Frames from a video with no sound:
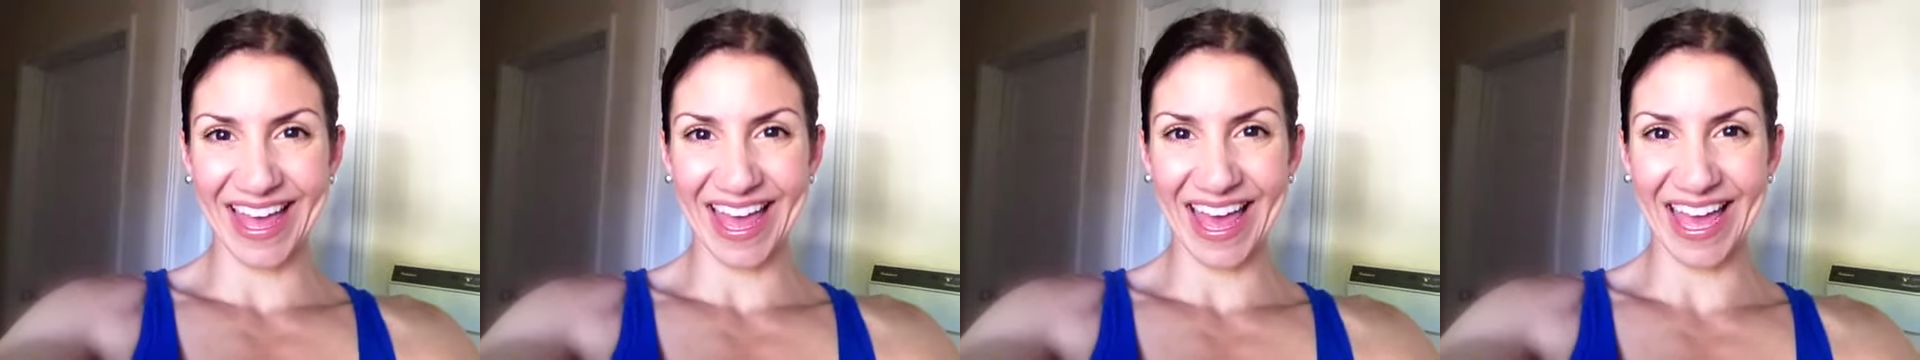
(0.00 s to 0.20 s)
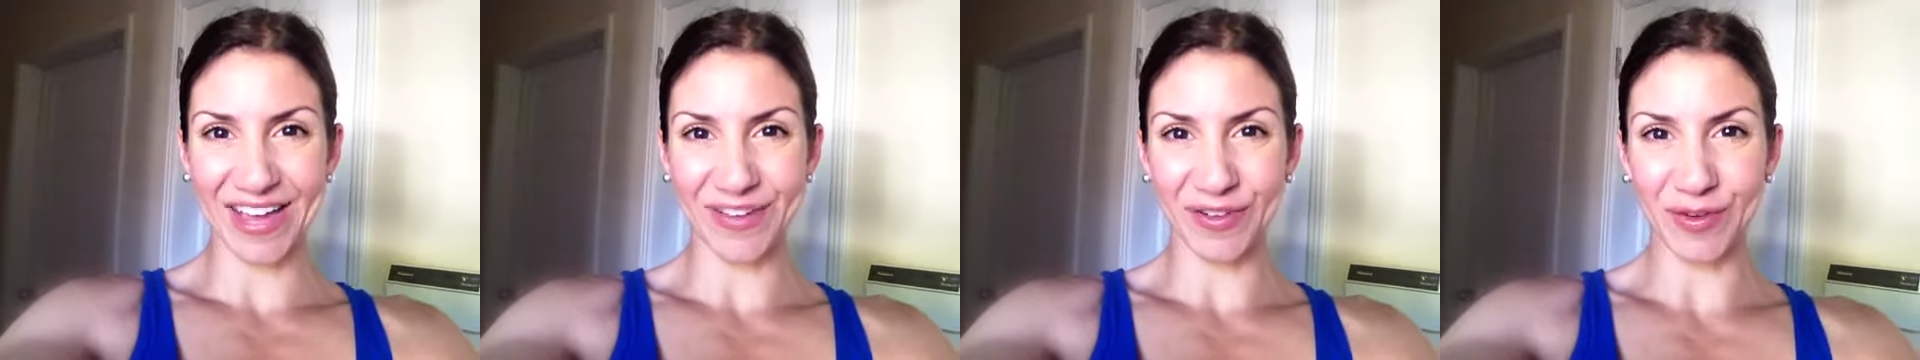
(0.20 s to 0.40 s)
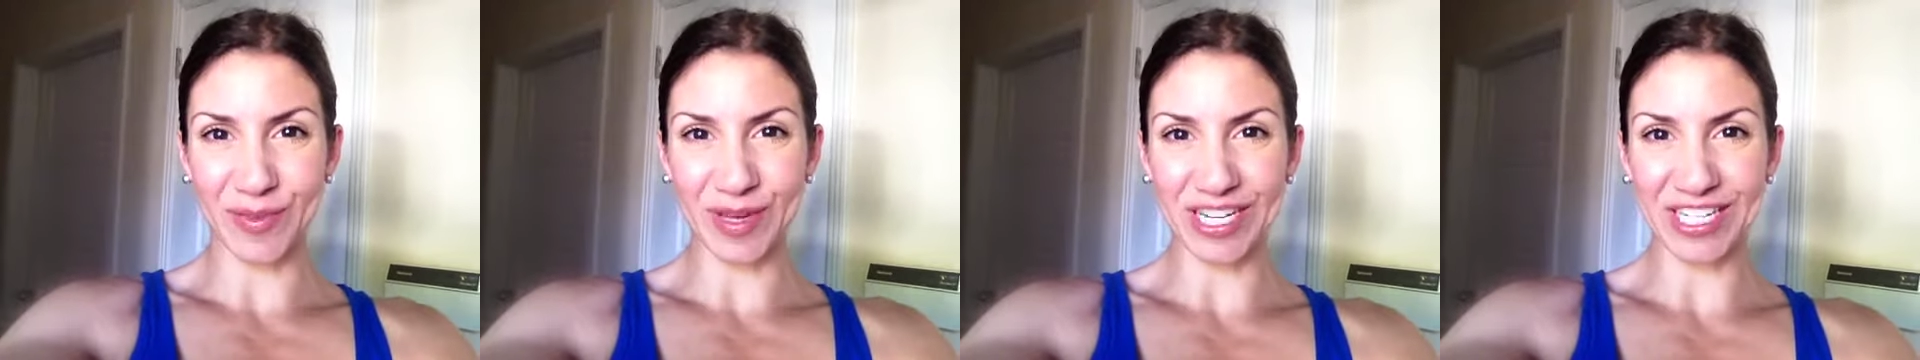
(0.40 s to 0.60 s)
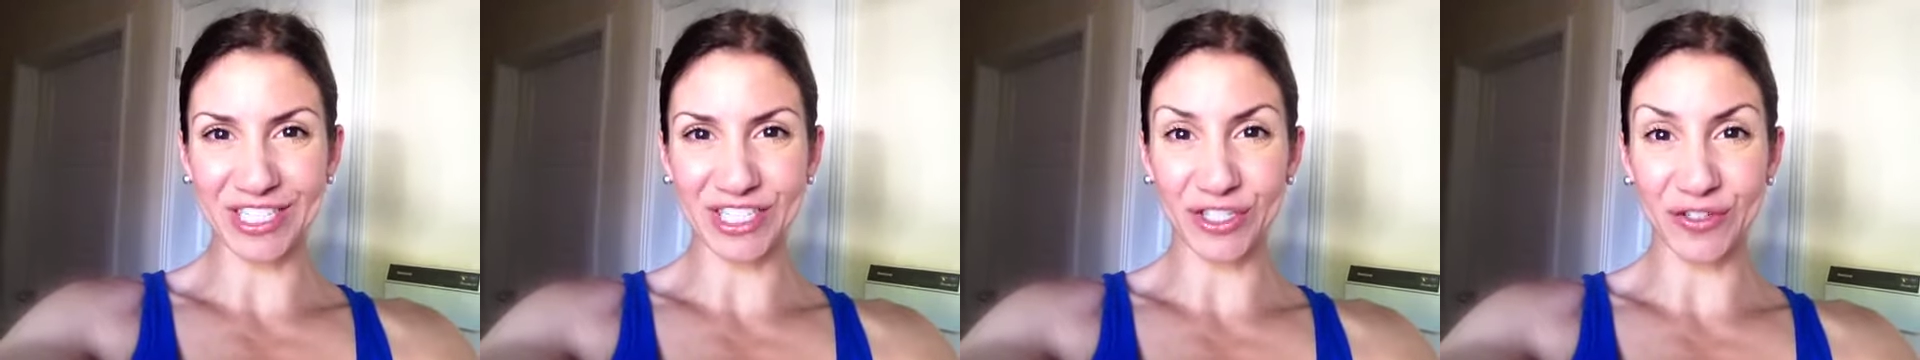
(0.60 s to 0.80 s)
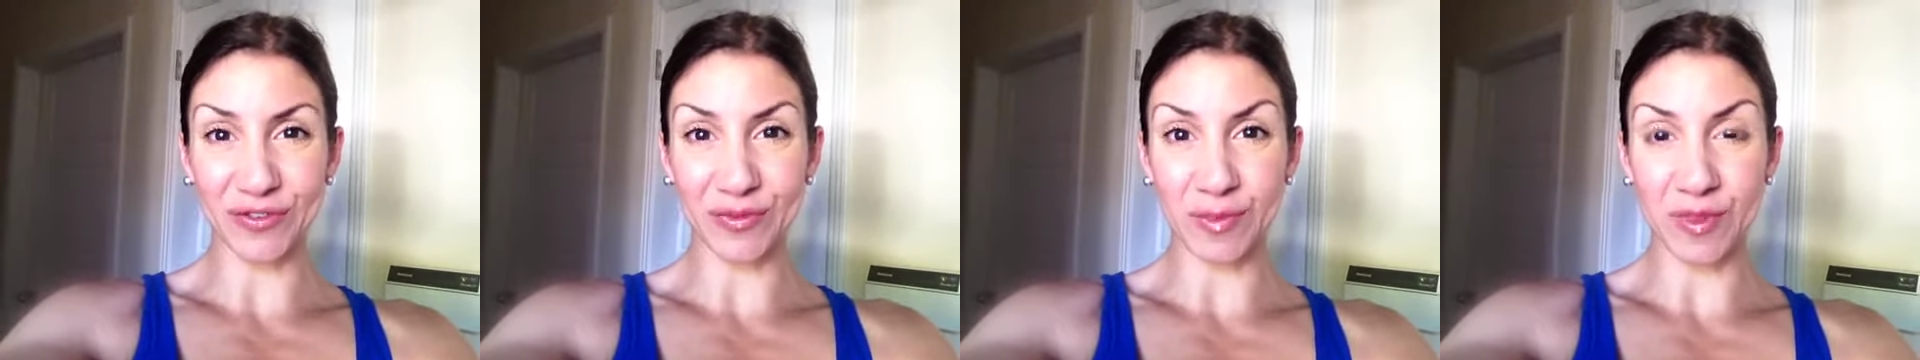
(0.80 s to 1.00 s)
Hey everybody,
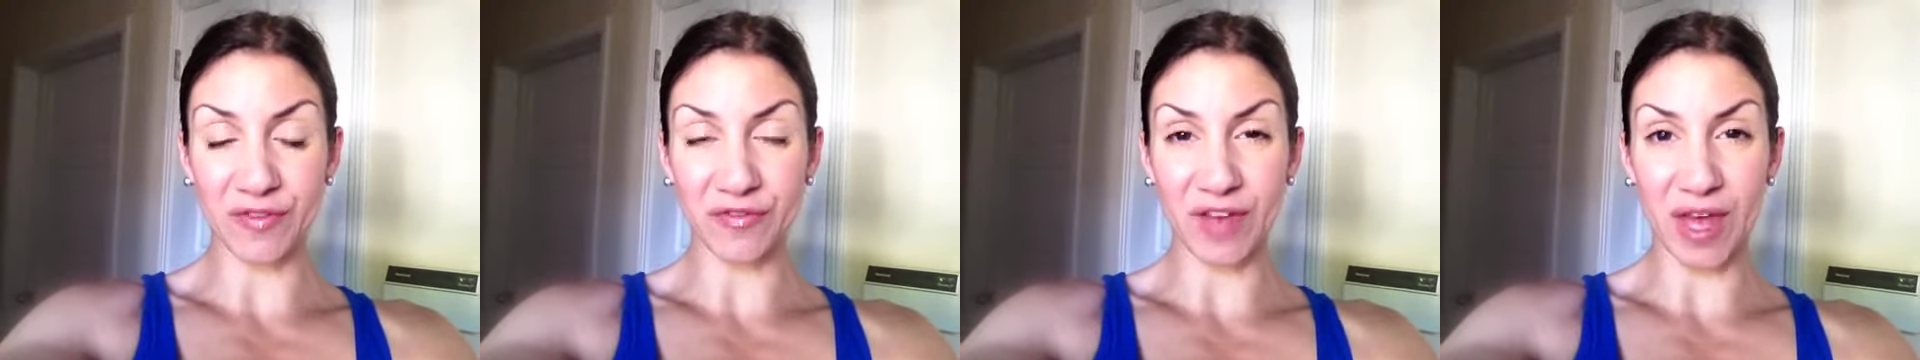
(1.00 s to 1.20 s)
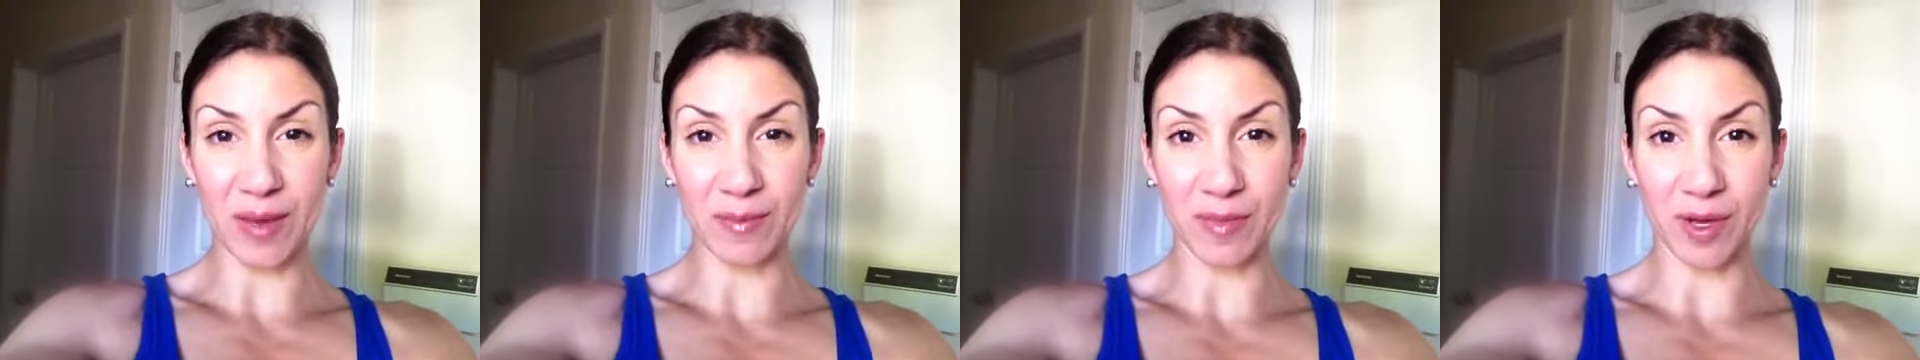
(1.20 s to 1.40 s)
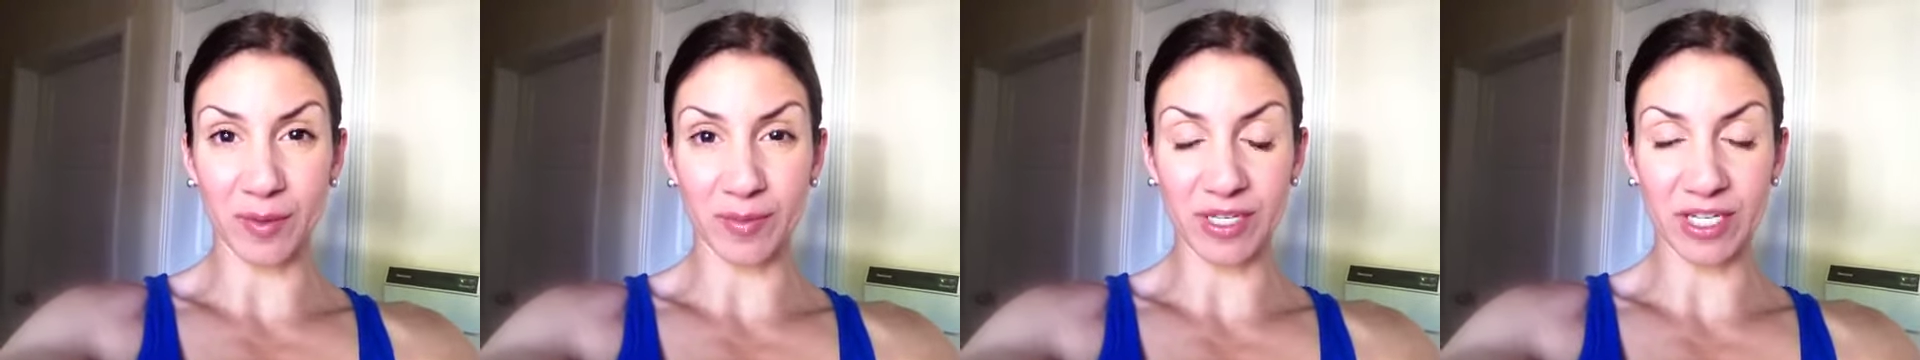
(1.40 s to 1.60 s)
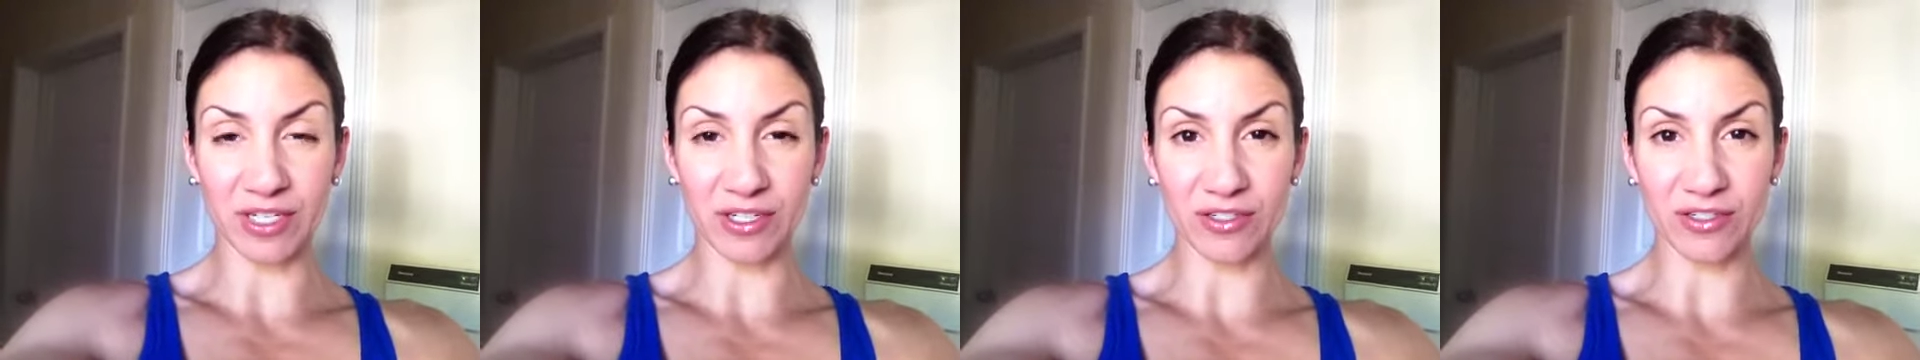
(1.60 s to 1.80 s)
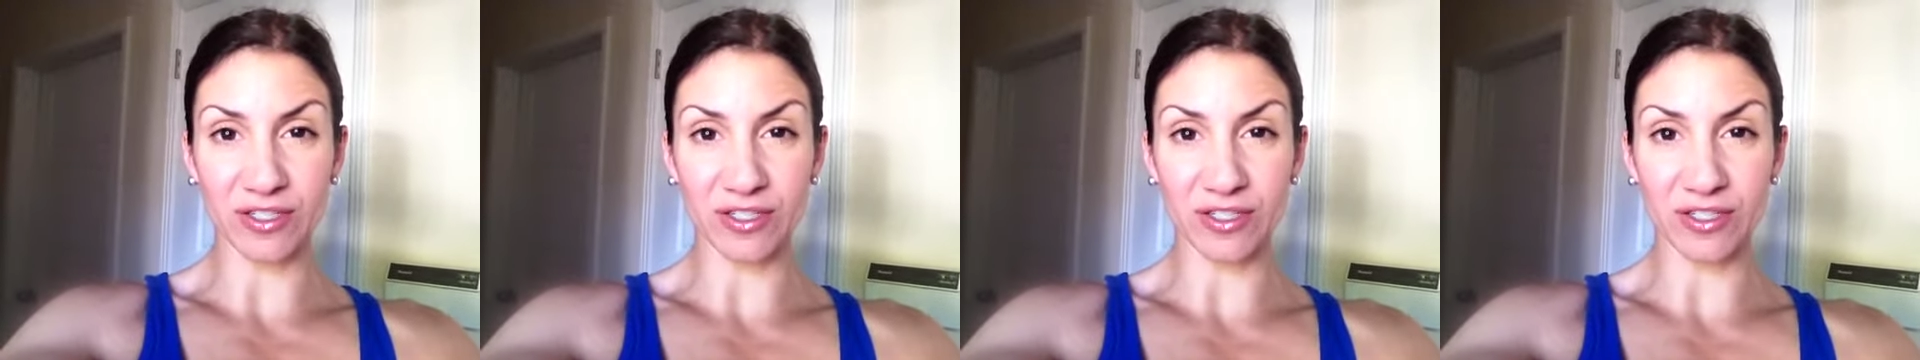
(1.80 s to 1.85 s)
Jill from the Fab Mom here.